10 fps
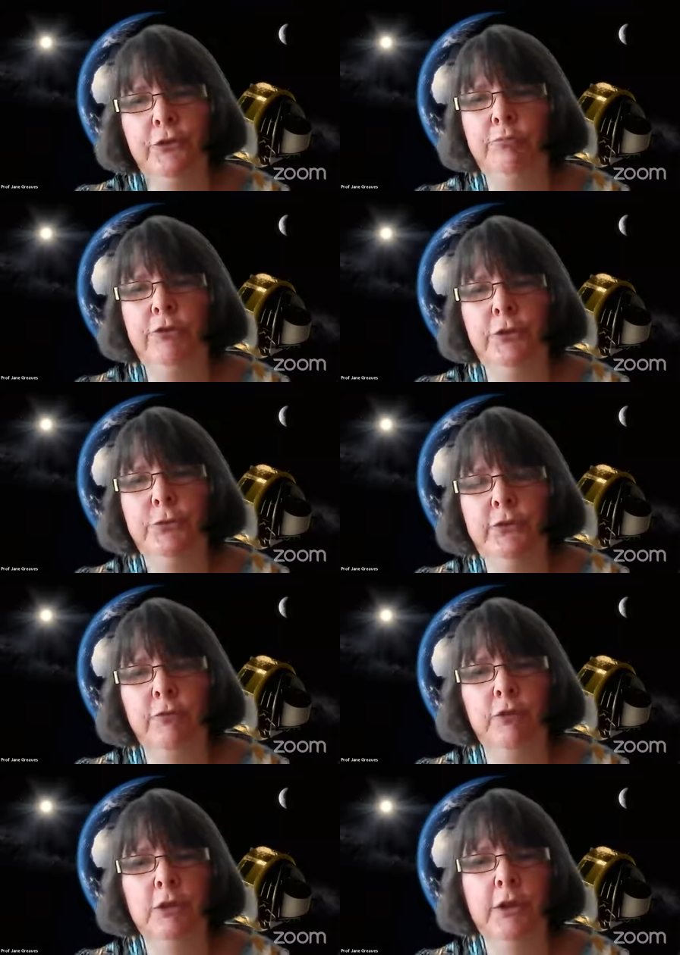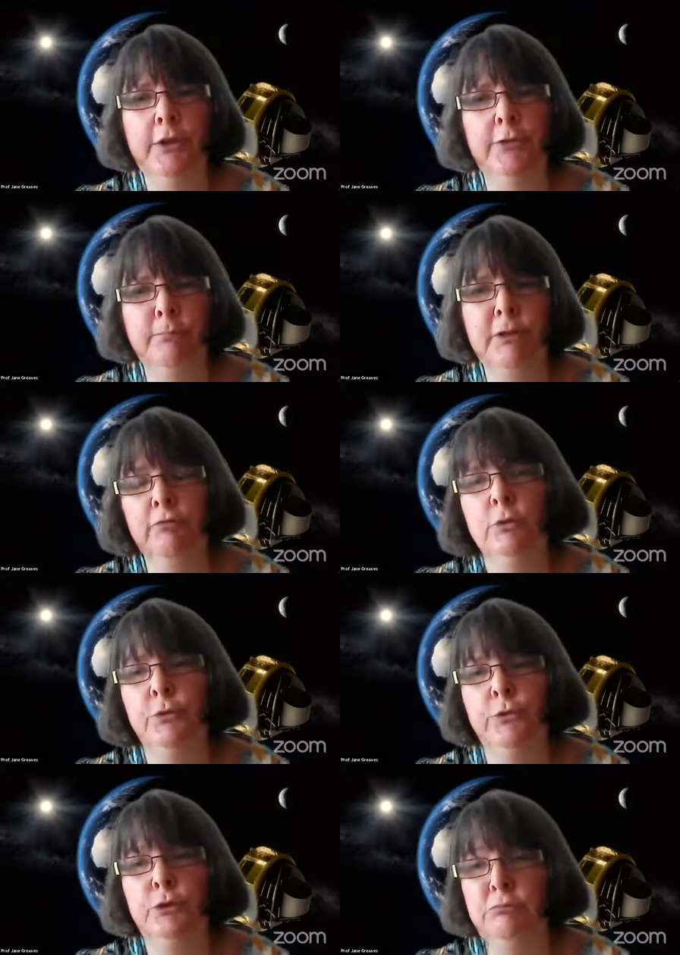have produced different kinds of
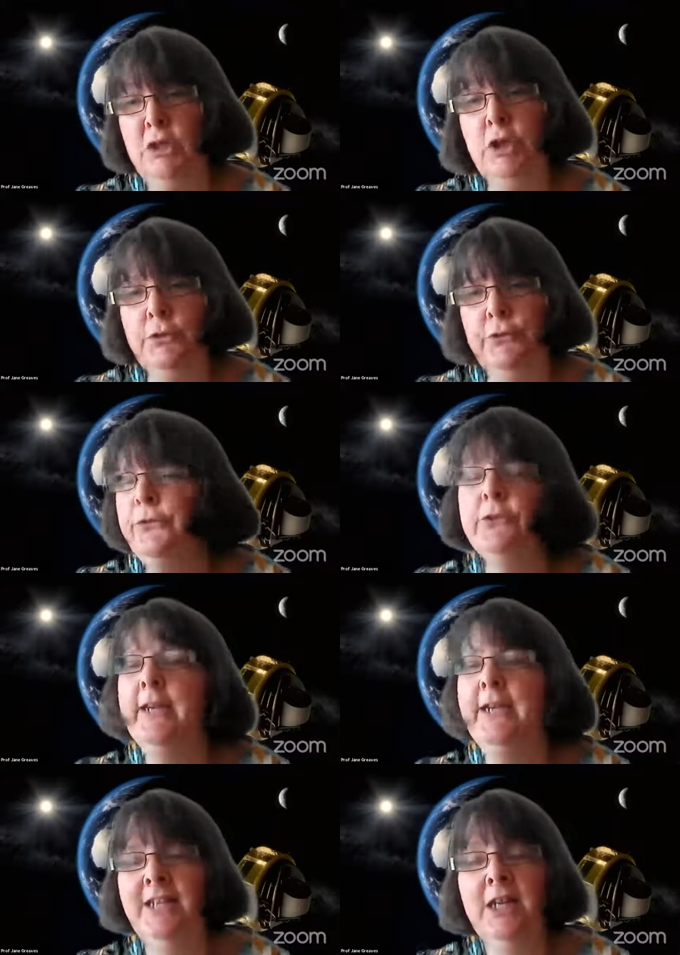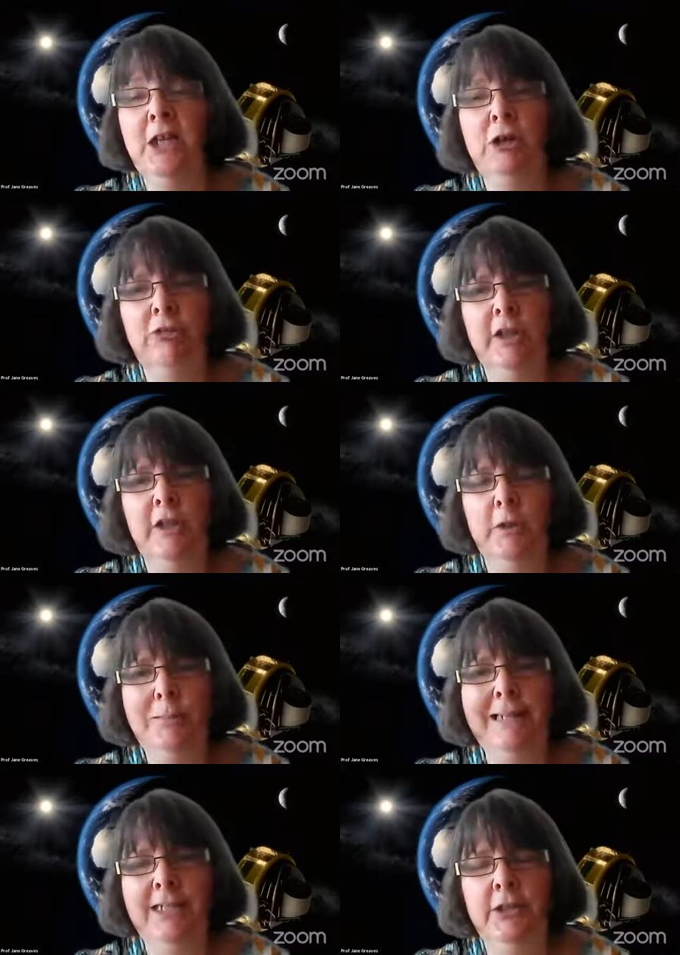minerals on Mars, say, or on other
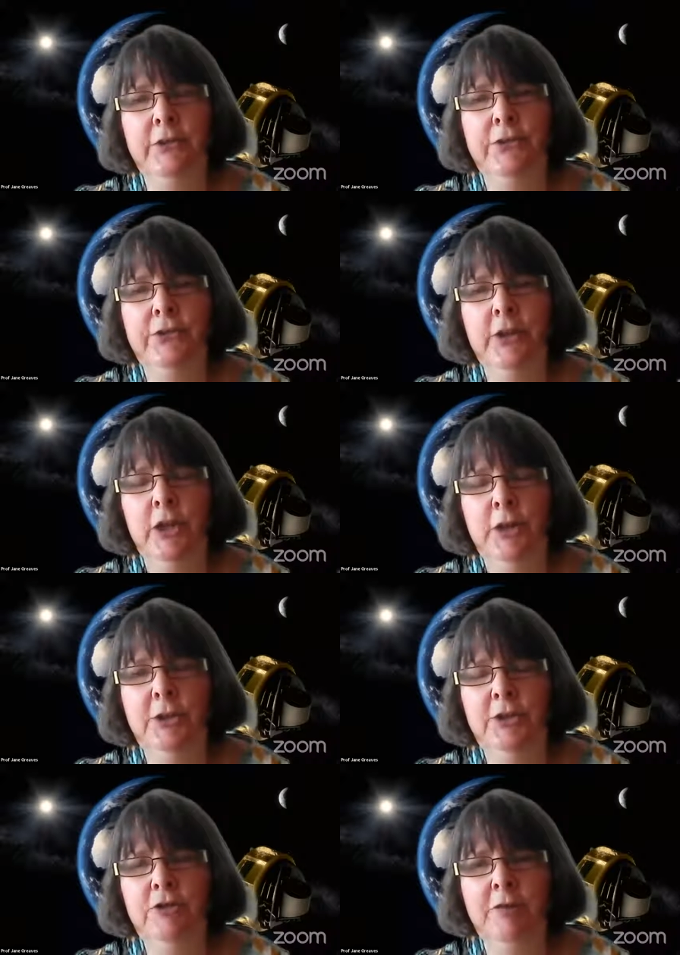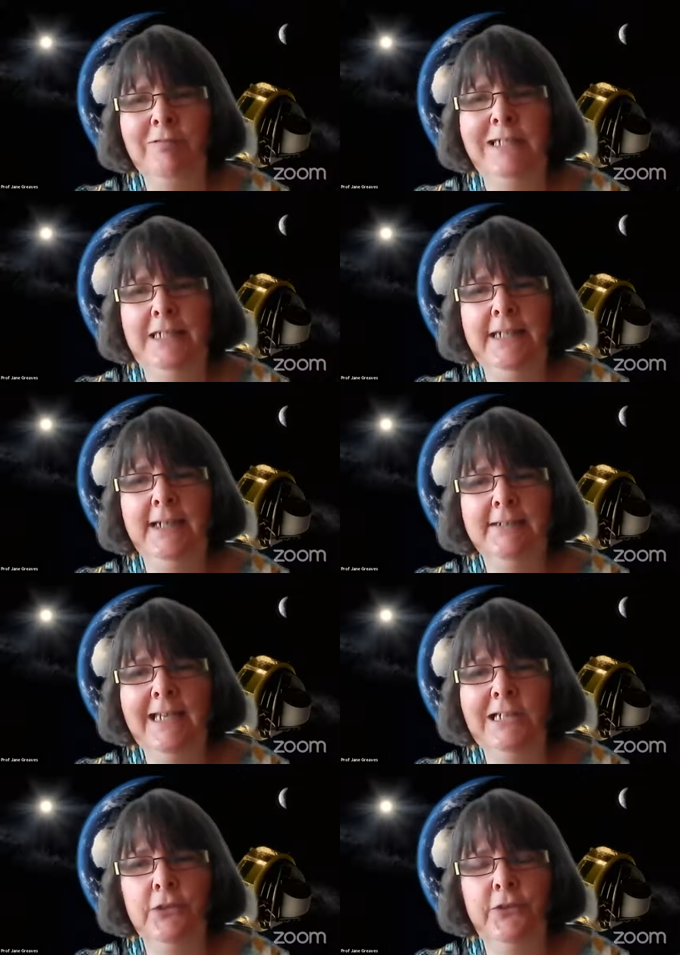planets, and generally in our
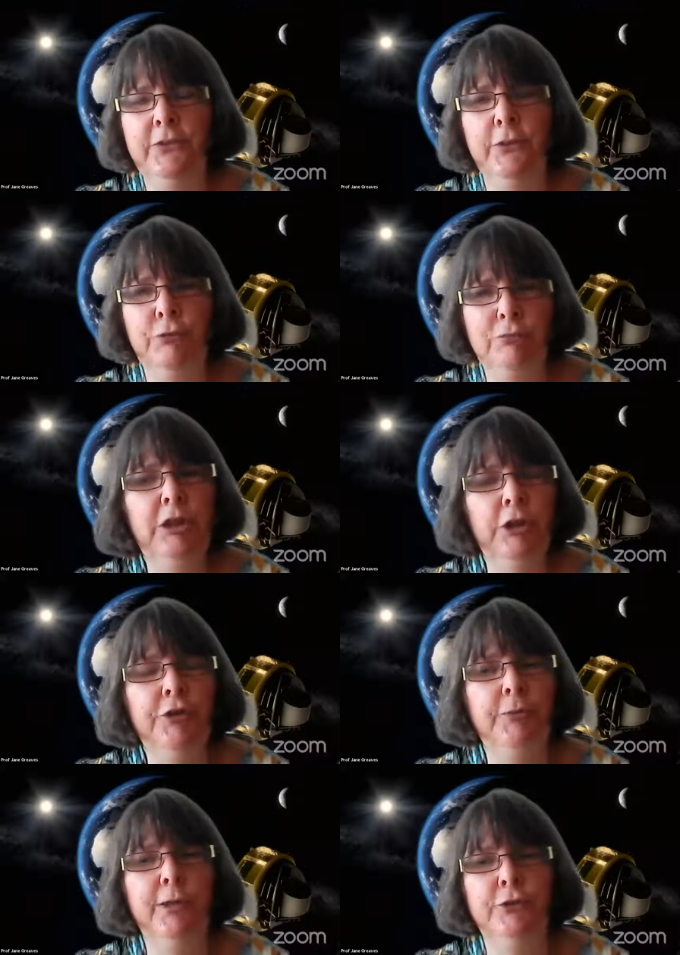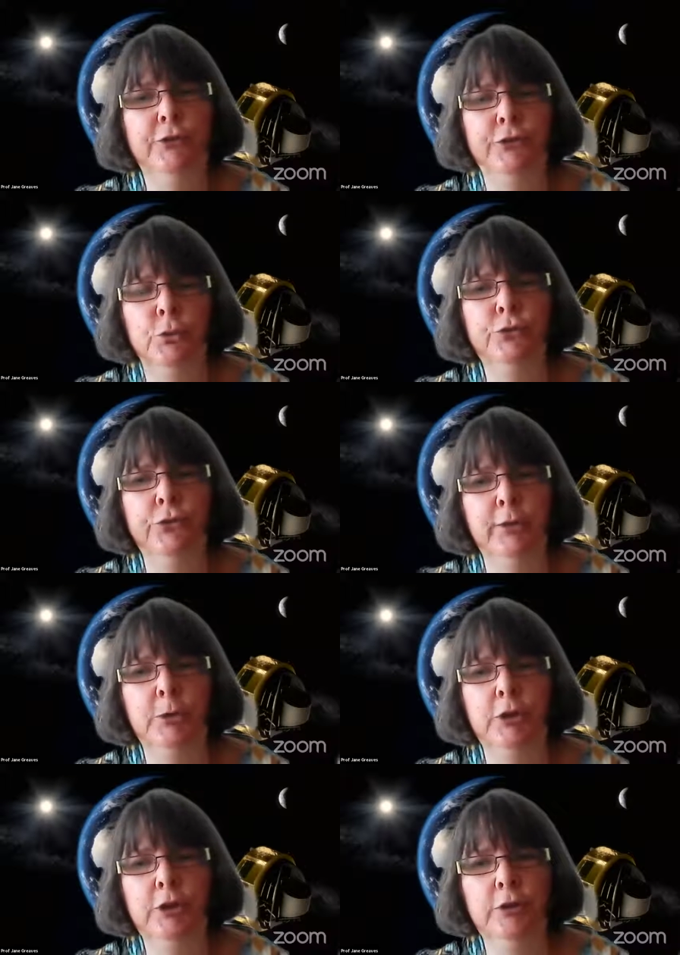galaxy. So it's really nice to be able to talk to
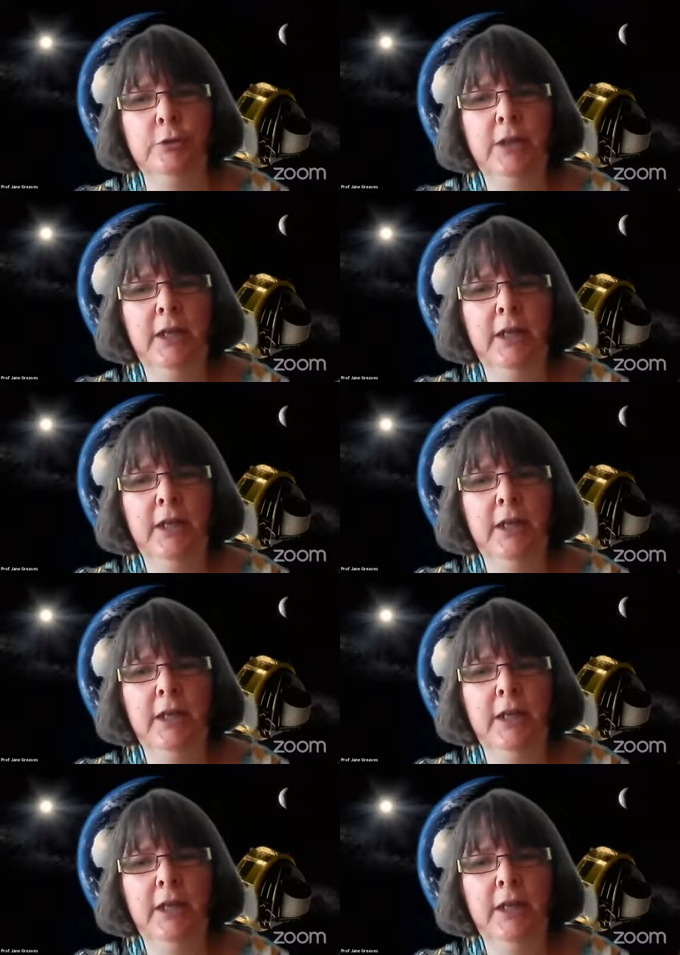someone who